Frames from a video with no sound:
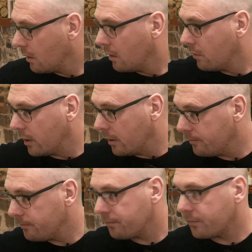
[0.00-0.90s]
Right,
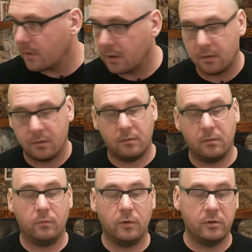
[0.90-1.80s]

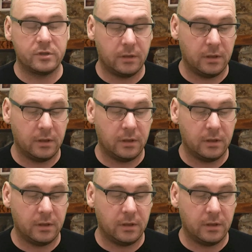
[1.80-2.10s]
where was I?